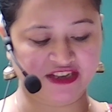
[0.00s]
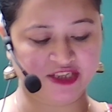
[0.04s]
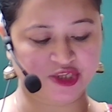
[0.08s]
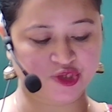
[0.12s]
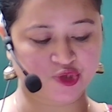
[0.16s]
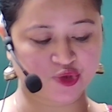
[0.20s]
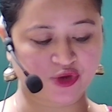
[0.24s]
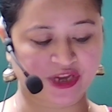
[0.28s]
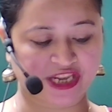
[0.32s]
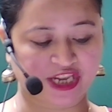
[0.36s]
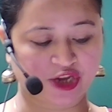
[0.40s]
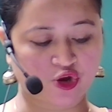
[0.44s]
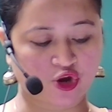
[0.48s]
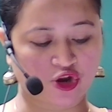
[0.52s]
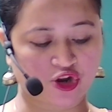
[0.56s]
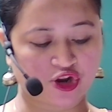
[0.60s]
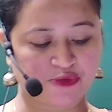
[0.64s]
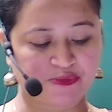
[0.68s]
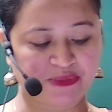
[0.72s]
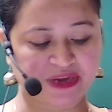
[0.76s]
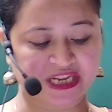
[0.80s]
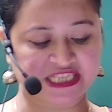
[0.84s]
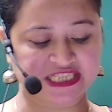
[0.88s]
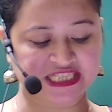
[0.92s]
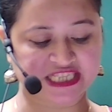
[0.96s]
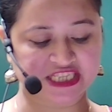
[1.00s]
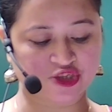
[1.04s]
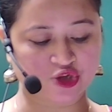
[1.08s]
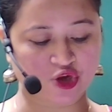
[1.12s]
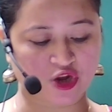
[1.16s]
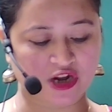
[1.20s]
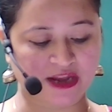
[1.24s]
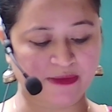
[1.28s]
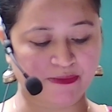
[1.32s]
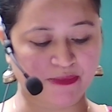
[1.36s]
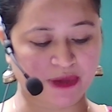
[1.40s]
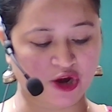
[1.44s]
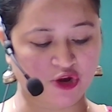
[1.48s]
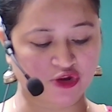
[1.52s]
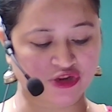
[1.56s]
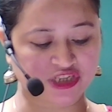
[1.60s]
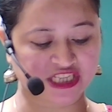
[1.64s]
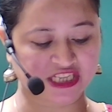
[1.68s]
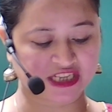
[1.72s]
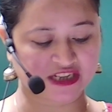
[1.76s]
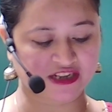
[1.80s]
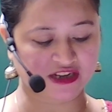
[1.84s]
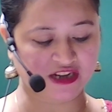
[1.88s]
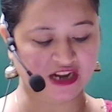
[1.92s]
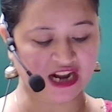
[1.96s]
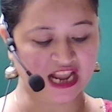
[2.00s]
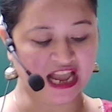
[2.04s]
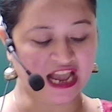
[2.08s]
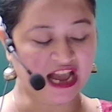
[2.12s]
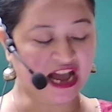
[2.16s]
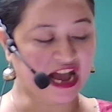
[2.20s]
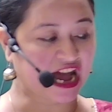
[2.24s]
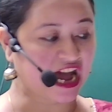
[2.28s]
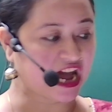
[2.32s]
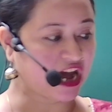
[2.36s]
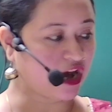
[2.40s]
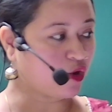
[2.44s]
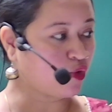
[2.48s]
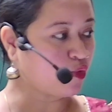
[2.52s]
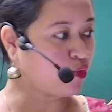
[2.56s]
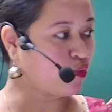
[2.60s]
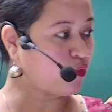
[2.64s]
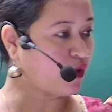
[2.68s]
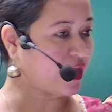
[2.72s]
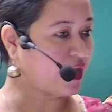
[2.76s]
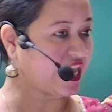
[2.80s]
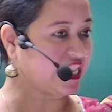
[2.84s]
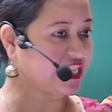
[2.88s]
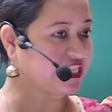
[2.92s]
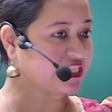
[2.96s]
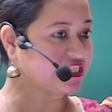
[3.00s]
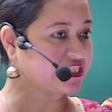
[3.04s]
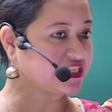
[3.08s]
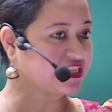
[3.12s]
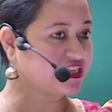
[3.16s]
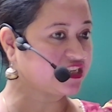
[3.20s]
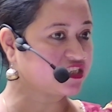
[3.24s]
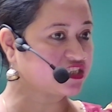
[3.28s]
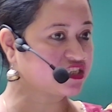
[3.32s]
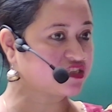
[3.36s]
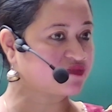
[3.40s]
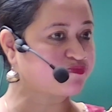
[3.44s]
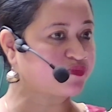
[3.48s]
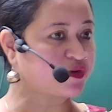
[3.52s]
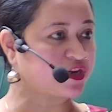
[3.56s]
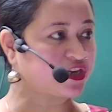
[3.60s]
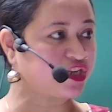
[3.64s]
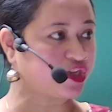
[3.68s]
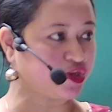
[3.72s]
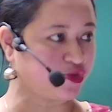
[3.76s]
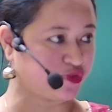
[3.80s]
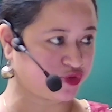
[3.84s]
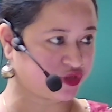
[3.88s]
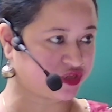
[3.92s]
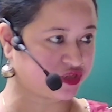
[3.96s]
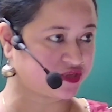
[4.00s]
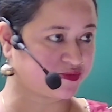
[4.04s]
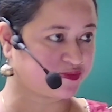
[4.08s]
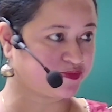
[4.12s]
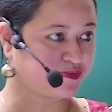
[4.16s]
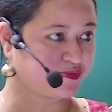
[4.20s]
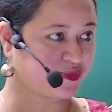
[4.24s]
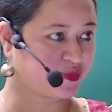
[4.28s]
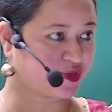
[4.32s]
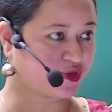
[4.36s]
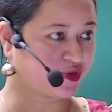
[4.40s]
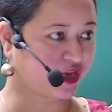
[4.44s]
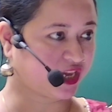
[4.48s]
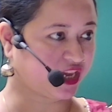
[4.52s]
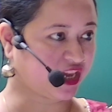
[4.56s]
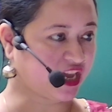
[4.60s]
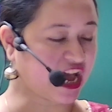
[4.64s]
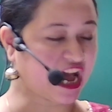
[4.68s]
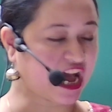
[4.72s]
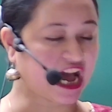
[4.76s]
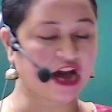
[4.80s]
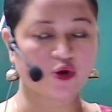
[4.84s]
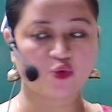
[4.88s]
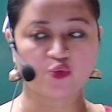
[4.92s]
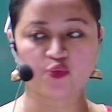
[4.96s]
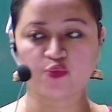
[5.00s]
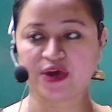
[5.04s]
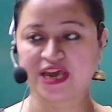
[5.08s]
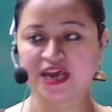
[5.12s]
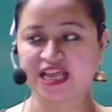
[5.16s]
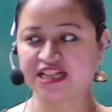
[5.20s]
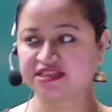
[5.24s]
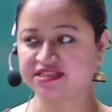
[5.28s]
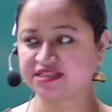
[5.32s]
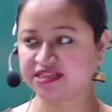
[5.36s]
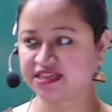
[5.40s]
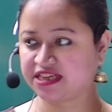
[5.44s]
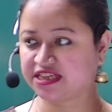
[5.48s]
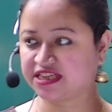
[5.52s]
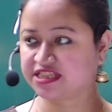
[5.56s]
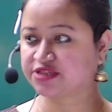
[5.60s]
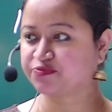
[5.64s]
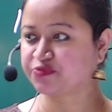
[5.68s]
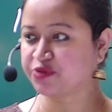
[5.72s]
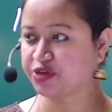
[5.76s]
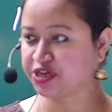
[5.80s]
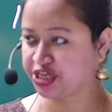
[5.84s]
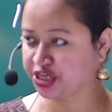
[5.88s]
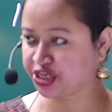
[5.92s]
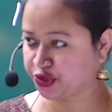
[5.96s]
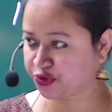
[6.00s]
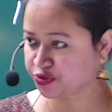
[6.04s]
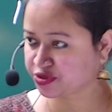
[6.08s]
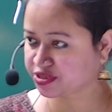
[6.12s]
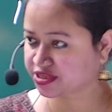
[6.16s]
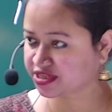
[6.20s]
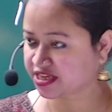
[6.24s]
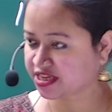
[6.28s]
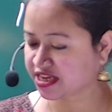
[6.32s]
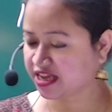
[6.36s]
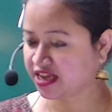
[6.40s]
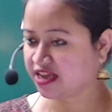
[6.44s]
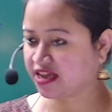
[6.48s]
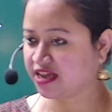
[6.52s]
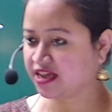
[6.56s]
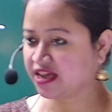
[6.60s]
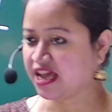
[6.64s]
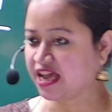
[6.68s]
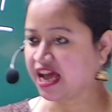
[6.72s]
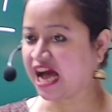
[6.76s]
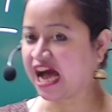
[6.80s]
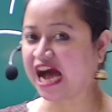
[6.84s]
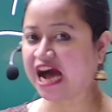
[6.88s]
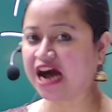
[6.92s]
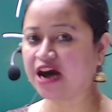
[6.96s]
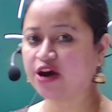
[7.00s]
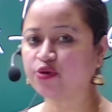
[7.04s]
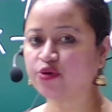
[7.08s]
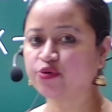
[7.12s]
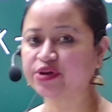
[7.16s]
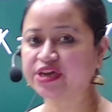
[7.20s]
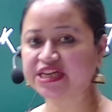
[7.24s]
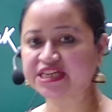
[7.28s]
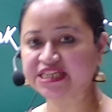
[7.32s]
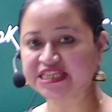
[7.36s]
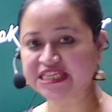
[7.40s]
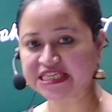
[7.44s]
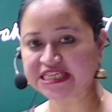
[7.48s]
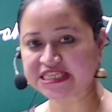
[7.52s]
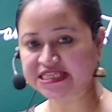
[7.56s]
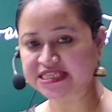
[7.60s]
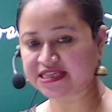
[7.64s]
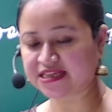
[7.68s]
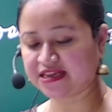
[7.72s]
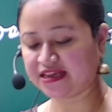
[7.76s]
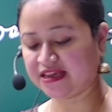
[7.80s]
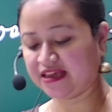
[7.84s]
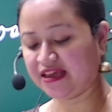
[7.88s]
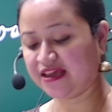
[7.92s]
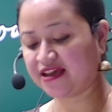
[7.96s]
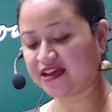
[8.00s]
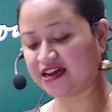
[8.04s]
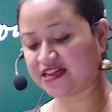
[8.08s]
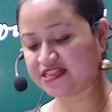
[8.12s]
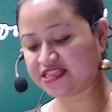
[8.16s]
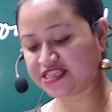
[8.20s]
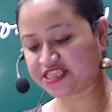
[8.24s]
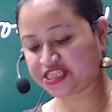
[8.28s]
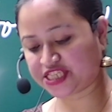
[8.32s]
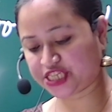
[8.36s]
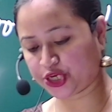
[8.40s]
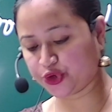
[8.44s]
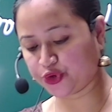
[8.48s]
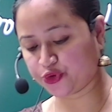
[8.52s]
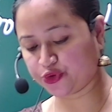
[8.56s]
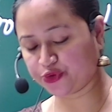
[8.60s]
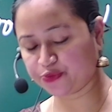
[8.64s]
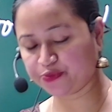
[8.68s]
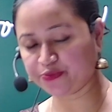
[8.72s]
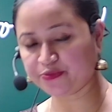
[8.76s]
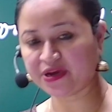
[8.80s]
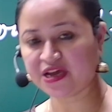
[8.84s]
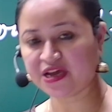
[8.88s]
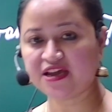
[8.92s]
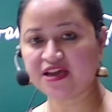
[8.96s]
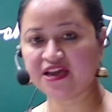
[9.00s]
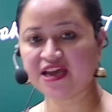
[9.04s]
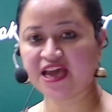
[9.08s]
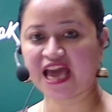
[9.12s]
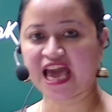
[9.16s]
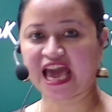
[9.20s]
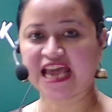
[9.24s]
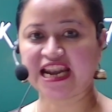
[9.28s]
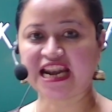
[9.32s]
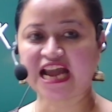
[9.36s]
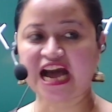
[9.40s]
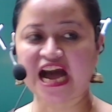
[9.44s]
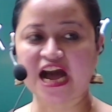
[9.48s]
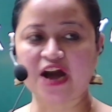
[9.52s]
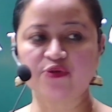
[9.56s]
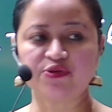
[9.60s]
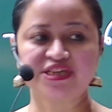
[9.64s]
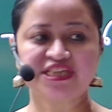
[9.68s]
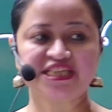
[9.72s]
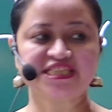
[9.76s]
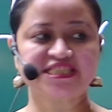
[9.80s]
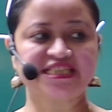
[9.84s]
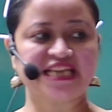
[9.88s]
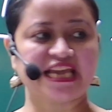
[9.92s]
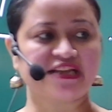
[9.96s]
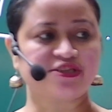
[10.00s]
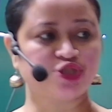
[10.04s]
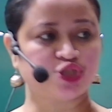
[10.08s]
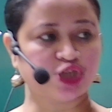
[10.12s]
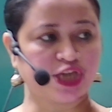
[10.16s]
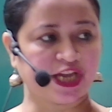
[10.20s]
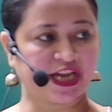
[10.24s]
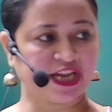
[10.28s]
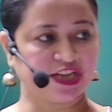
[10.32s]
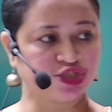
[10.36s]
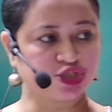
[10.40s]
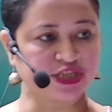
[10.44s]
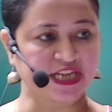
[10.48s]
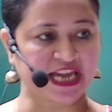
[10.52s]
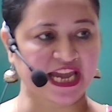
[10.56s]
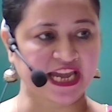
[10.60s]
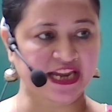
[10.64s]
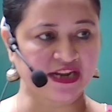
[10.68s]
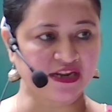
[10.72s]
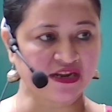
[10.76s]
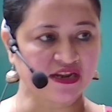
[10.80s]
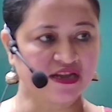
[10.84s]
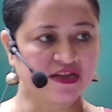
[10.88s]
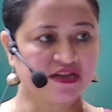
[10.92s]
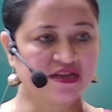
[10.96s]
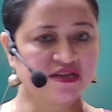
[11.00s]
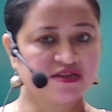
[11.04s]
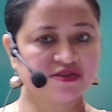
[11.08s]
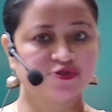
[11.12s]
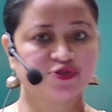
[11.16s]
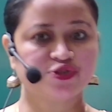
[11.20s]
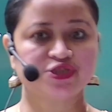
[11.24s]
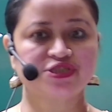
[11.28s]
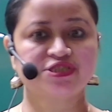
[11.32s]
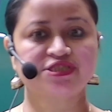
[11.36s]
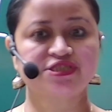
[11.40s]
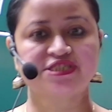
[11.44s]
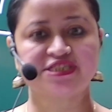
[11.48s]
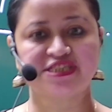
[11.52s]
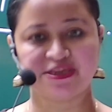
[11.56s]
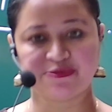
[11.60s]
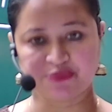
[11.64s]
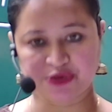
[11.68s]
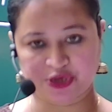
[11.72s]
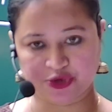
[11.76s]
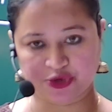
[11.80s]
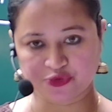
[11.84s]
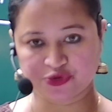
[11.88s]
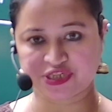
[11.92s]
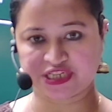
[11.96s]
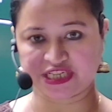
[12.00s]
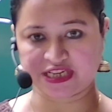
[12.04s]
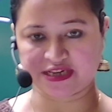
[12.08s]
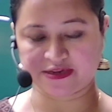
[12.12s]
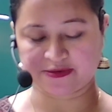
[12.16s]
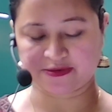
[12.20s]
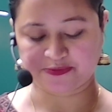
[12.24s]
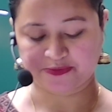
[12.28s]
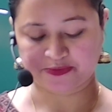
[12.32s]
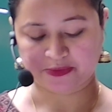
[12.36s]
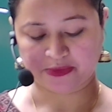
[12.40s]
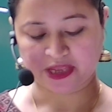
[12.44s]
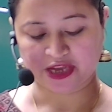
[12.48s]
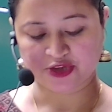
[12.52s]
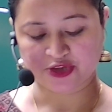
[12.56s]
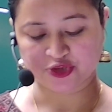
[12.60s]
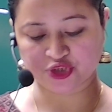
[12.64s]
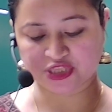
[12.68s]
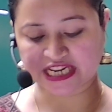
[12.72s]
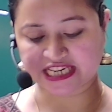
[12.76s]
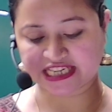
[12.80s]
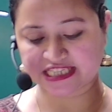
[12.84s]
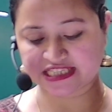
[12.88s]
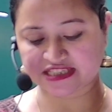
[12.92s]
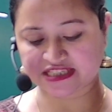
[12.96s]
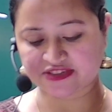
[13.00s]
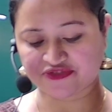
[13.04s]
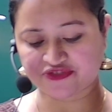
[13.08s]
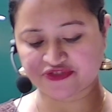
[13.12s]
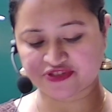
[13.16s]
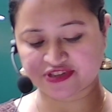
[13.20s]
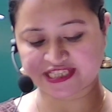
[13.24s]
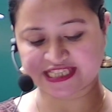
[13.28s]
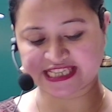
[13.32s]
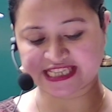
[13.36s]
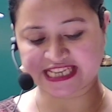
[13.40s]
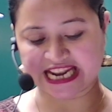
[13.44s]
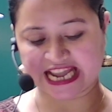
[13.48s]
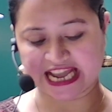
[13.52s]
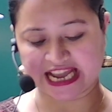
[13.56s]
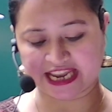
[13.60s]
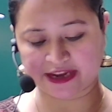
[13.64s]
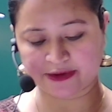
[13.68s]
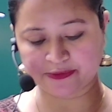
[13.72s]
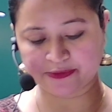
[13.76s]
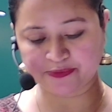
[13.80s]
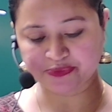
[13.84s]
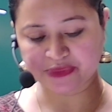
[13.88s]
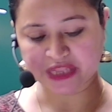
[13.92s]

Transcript: So economics is all about here how wealth is produced. Okay, how wealth is produced, how it is consumed, and how it is exchanged and distributed. So that is the first line.